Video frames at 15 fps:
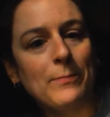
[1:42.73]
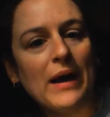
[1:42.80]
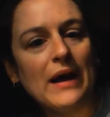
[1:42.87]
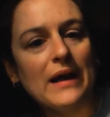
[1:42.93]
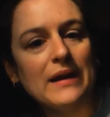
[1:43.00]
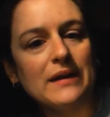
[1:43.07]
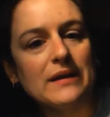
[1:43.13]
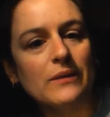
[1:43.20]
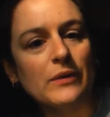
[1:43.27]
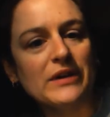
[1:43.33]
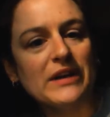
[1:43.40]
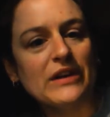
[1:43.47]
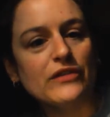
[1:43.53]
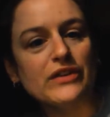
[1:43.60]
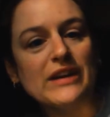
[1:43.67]
but
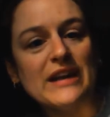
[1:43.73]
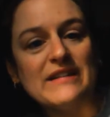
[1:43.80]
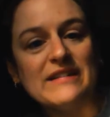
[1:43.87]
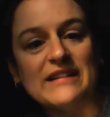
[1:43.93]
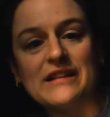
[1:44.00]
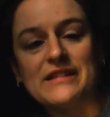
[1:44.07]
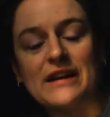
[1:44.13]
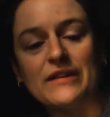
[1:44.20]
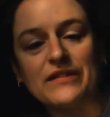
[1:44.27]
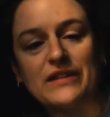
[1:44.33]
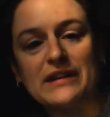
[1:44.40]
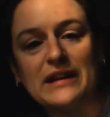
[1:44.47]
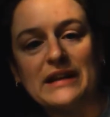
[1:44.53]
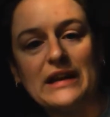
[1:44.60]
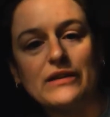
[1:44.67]

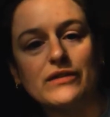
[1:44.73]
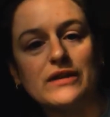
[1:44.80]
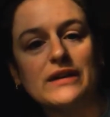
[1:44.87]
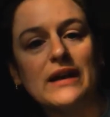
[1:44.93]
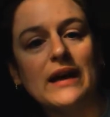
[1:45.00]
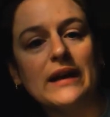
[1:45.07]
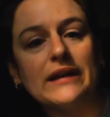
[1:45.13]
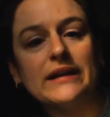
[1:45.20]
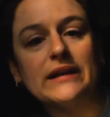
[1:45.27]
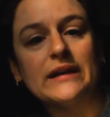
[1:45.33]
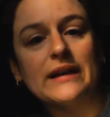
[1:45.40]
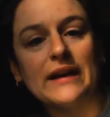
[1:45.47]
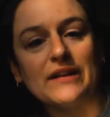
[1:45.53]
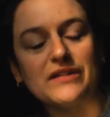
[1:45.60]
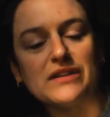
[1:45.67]
198,909
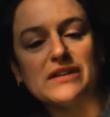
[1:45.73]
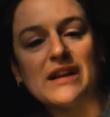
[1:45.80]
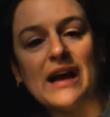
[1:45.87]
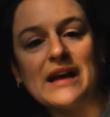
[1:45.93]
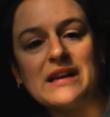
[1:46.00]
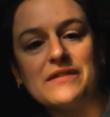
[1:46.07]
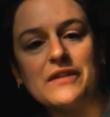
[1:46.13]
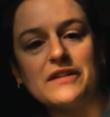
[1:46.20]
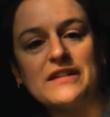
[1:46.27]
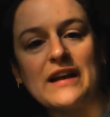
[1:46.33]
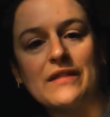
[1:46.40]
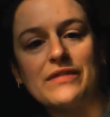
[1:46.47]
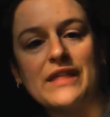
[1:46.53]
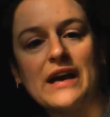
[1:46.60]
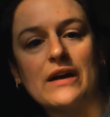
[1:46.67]
has a 9 in the
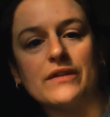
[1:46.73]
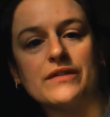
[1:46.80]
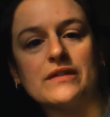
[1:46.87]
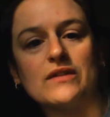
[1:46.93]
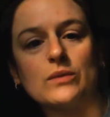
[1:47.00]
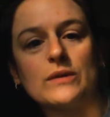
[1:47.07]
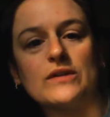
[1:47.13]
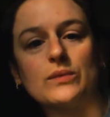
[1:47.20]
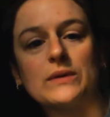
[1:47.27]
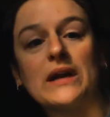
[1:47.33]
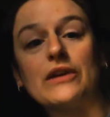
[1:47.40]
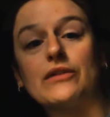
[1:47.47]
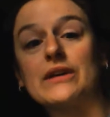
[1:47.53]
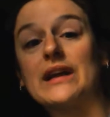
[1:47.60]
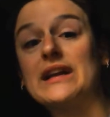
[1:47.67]
10,000s, whereas
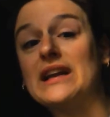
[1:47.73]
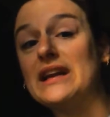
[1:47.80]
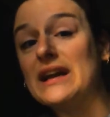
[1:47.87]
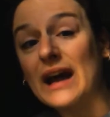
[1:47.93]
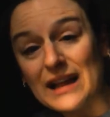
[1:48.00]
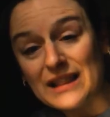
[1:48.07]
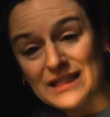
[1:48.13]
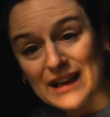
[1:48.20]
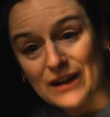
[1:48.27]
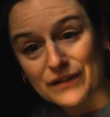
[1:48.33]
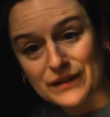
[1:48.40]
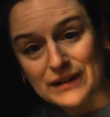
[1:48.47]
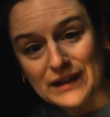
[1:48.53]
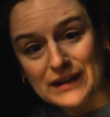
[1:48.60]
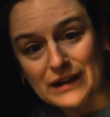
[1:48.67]

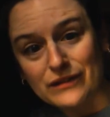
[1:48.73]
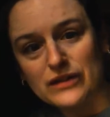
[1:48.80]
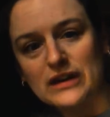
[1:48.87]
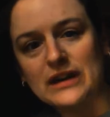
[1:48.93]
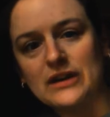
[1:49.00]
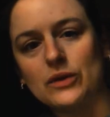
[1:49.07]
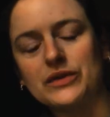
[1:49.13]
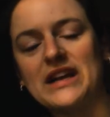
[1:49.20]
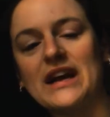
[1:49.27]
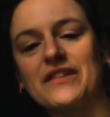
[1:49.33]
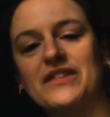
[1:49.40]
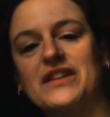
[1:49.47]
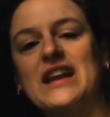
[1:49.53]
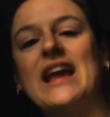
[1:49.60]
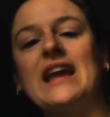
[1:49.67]
189,909 only
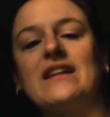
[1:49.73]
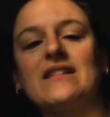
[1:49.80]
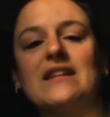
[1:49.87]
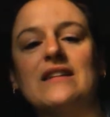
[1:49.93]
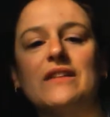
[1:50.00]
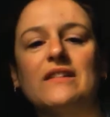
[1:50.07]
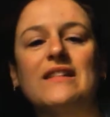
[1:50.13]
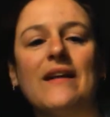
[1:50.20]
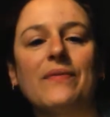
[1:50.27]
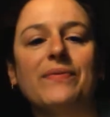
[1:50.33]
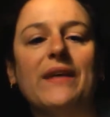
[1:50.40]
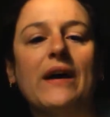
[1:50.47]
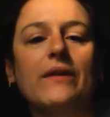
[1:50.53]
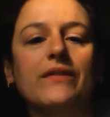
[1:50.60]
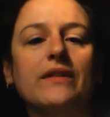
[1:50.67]
has an 8 in the
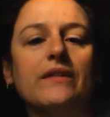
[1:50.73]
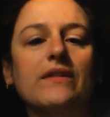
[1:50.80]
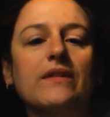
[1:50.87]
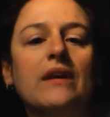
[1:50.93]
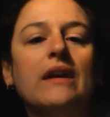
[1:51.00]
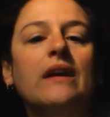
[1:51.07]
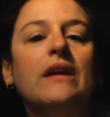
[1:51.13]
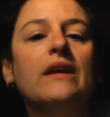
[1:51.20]
10,000s.